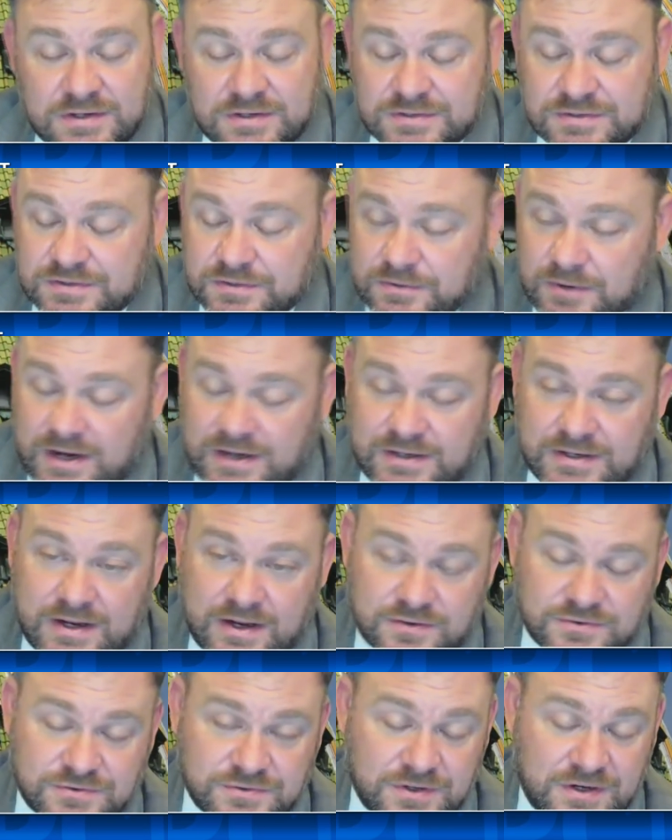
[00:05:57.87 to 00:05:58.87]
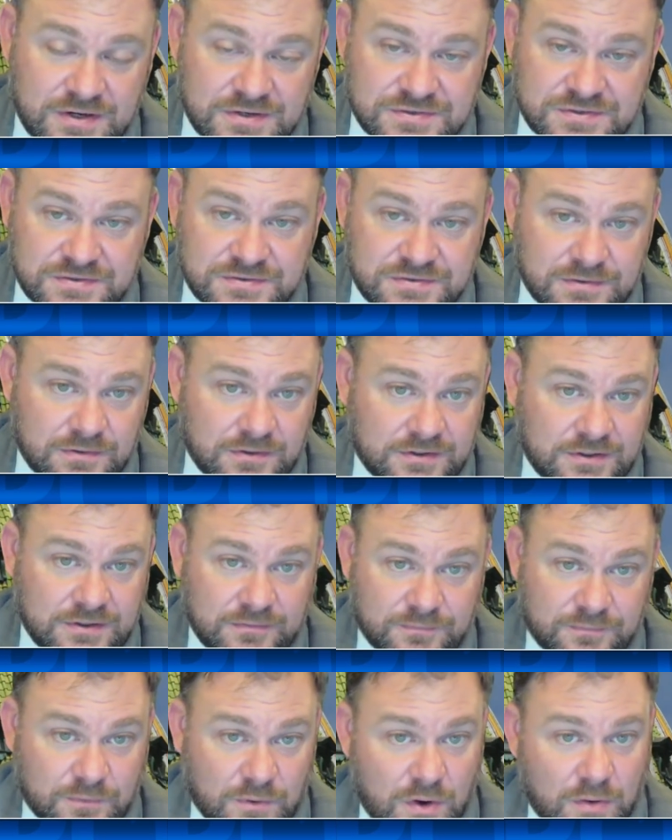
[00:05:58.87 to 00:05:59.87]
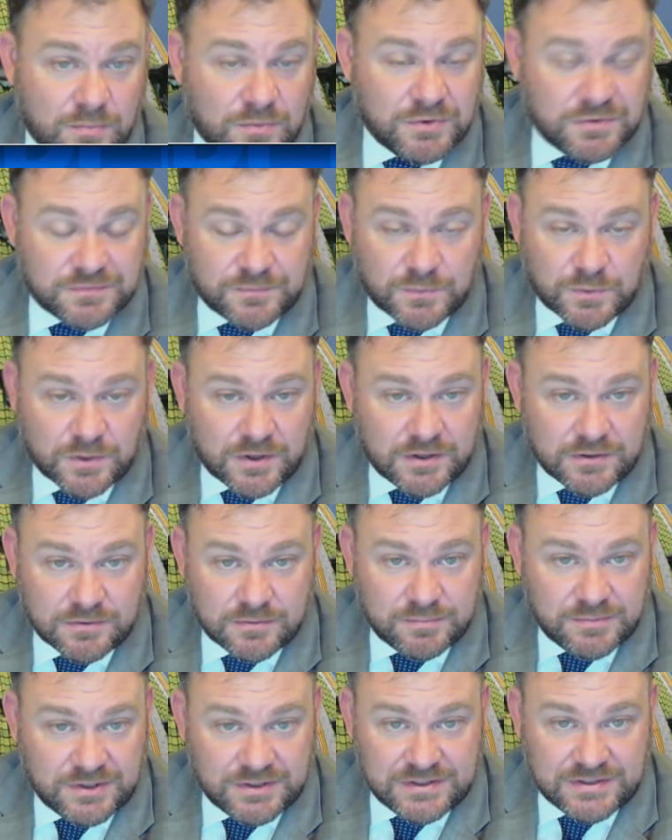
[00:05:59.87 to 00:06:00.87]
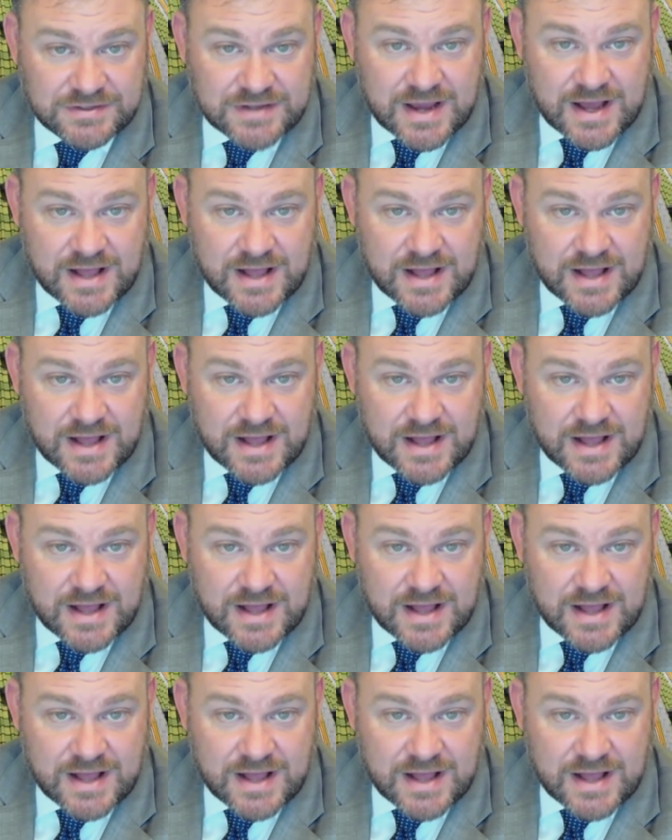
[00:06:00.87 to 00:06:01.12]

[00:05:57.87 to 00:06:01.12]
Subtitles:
So right now, transit's looking for almost $400 million.